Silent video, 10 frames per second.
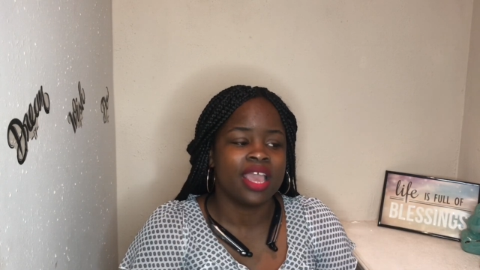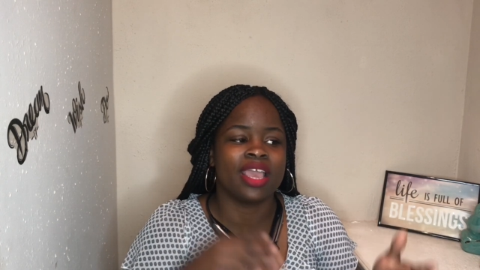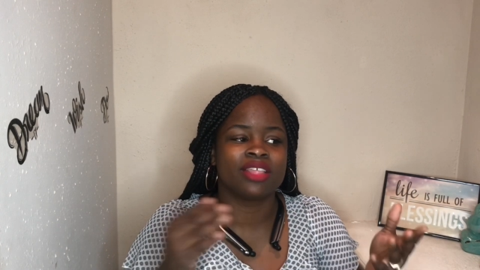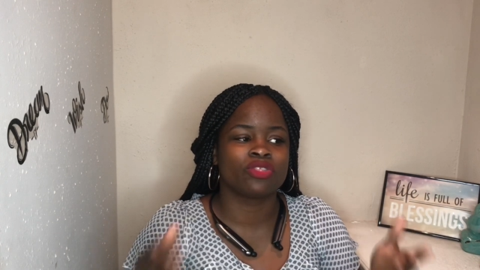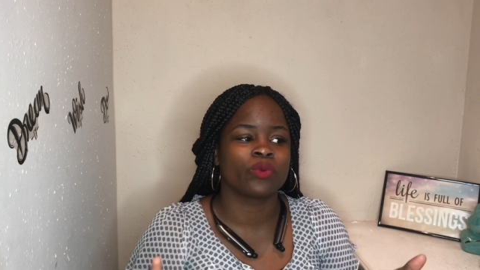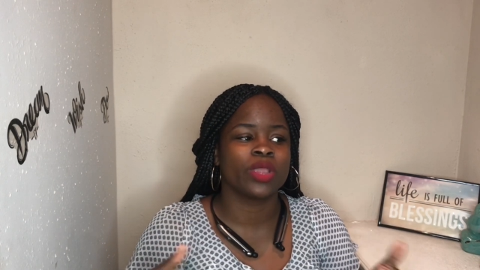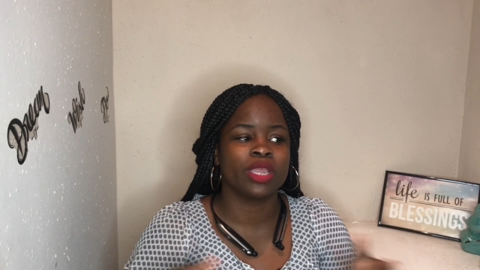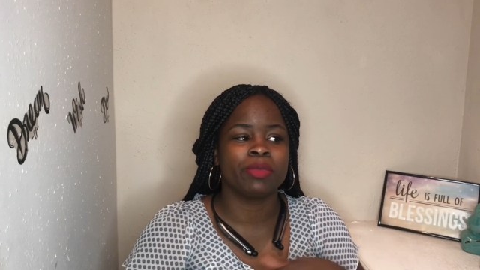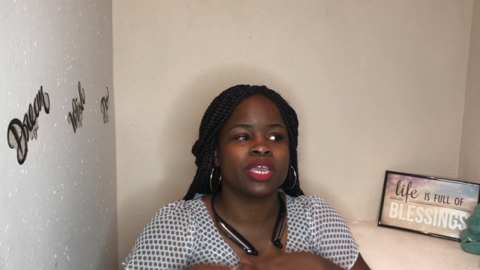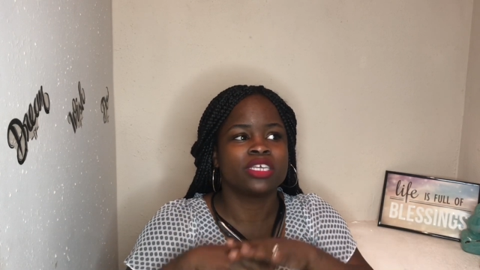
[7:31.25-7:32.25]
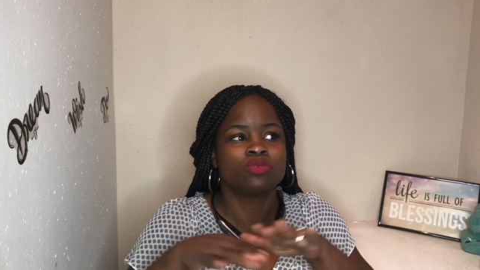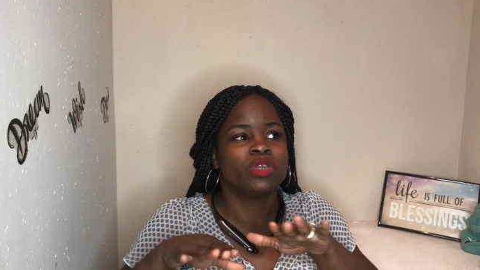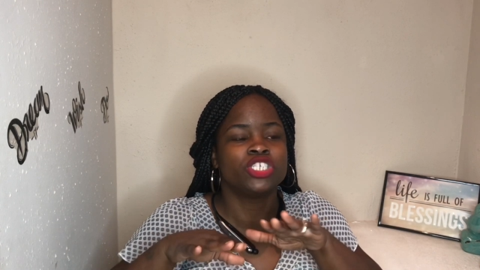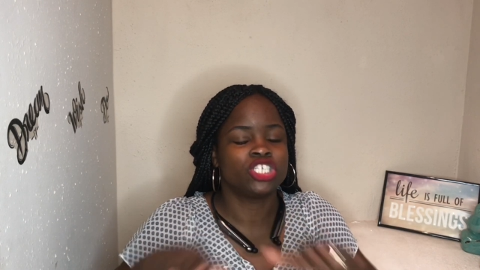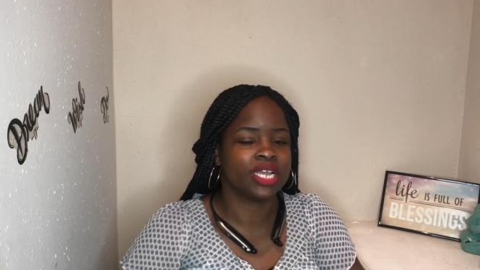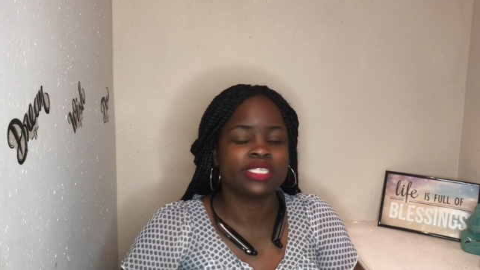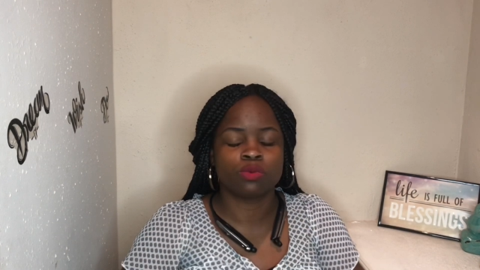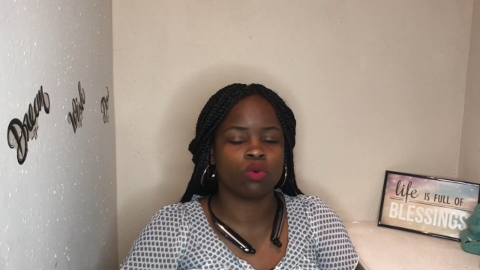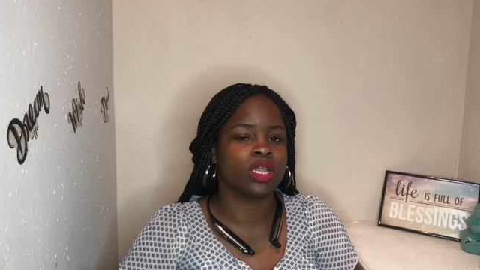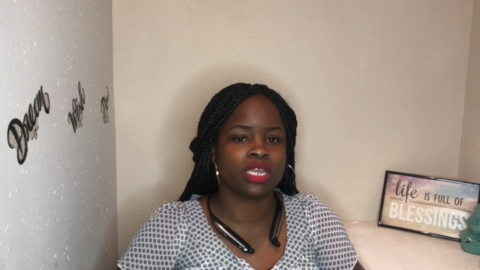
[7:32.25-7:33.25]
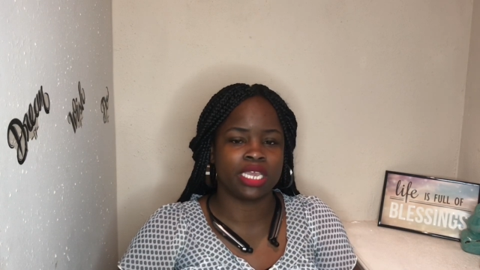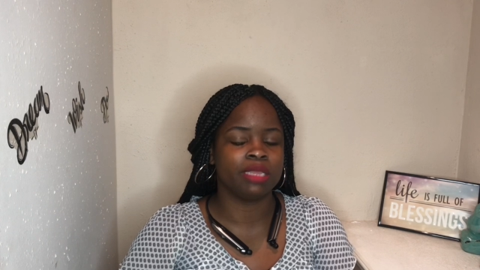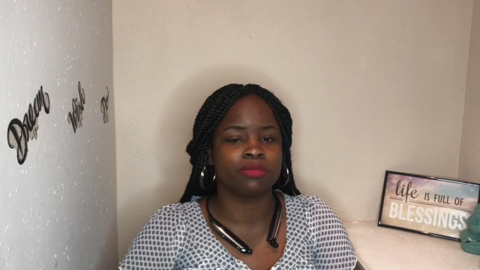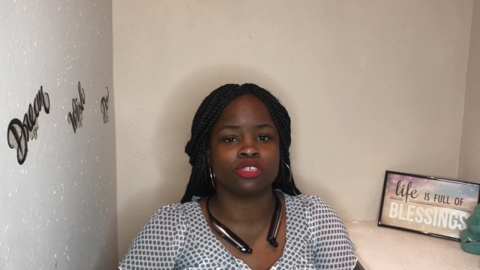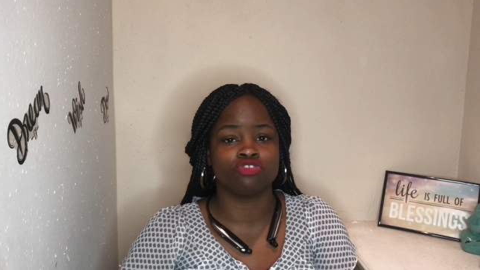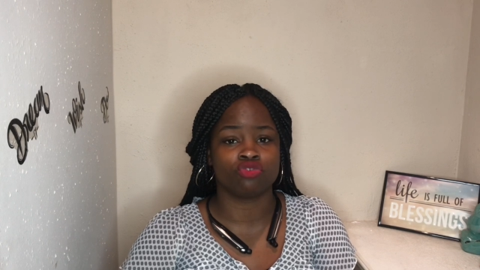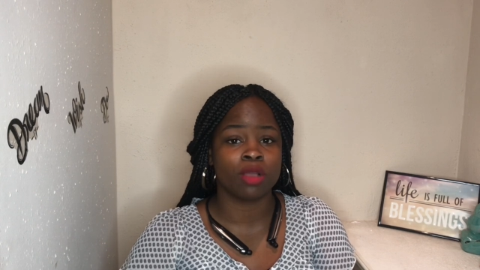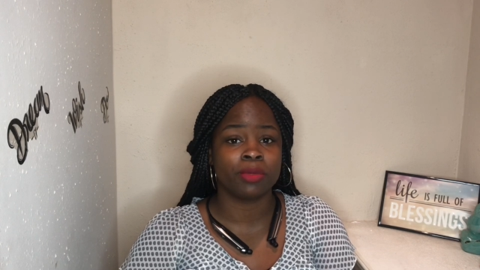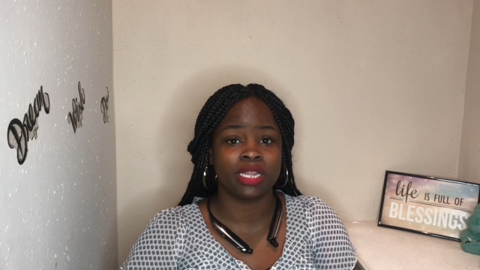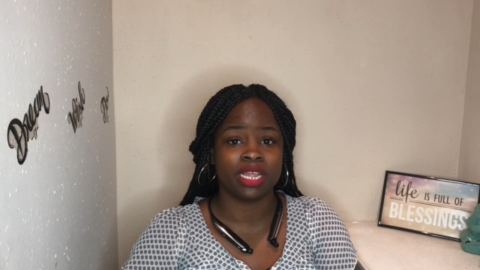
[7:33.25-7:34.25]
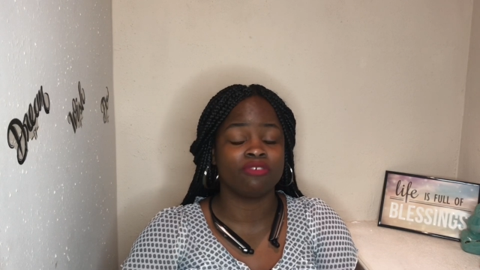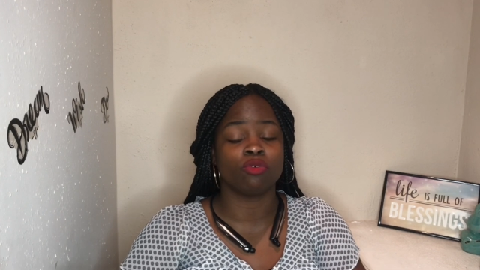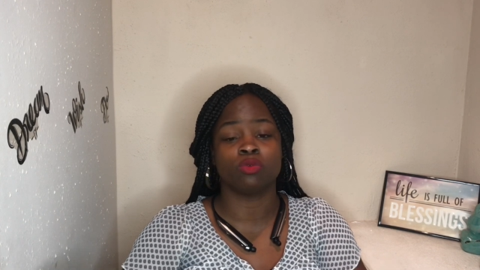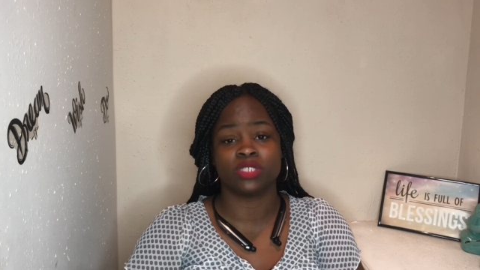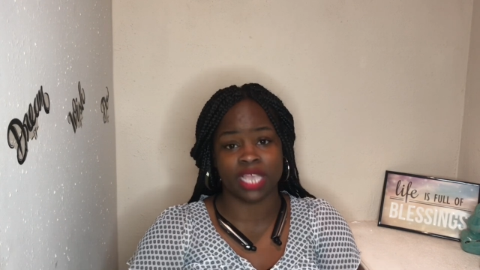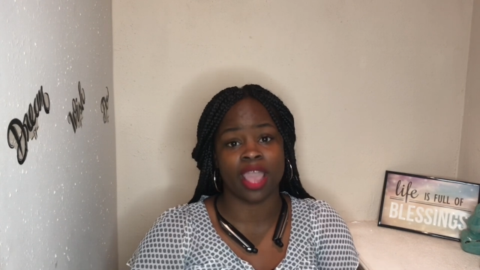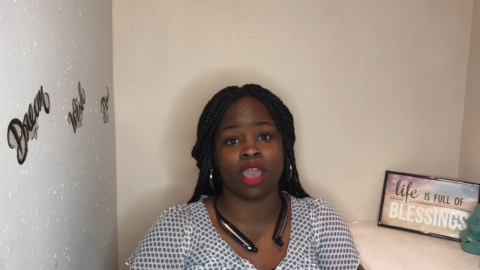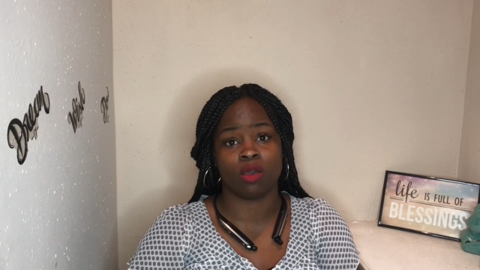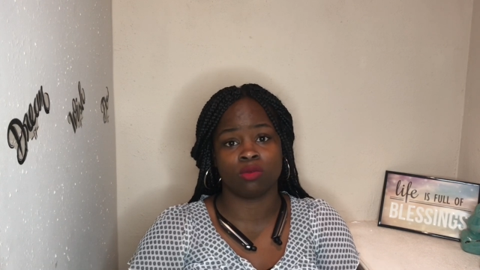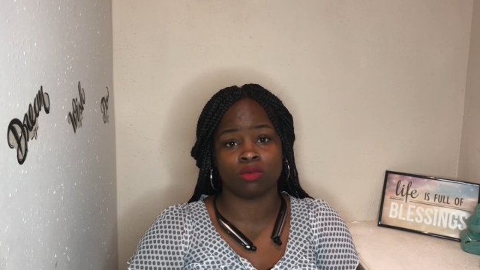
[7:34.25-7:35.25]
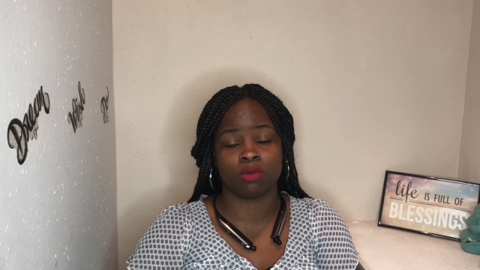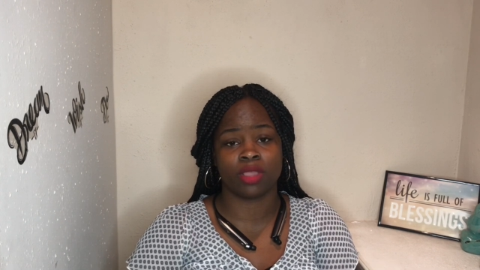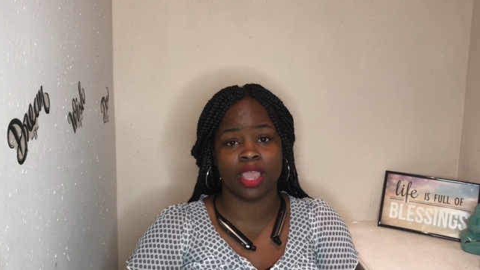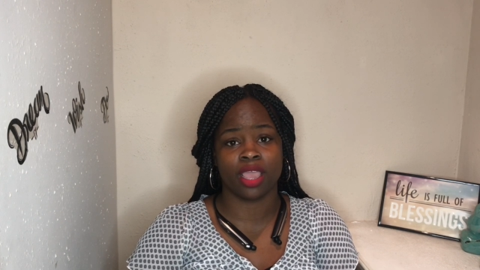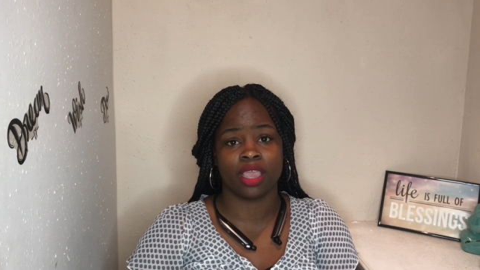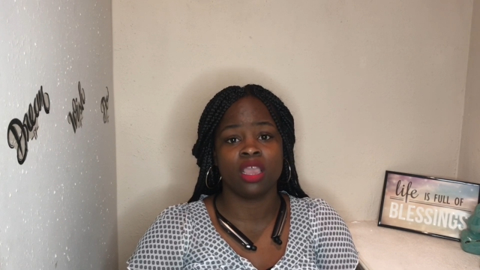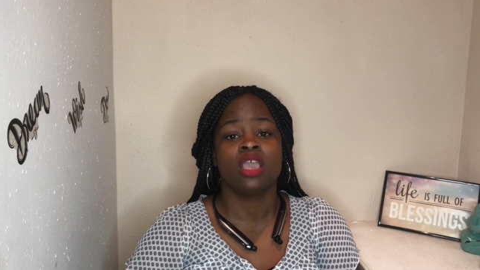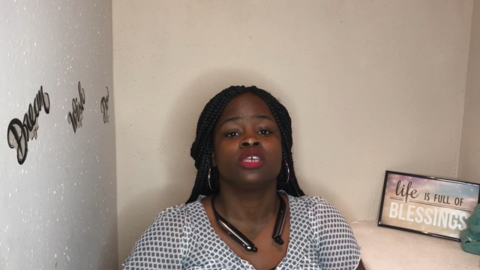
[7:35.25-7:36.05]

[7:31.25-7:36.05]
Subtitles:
And three, because we just want to keep the drama level down, okay?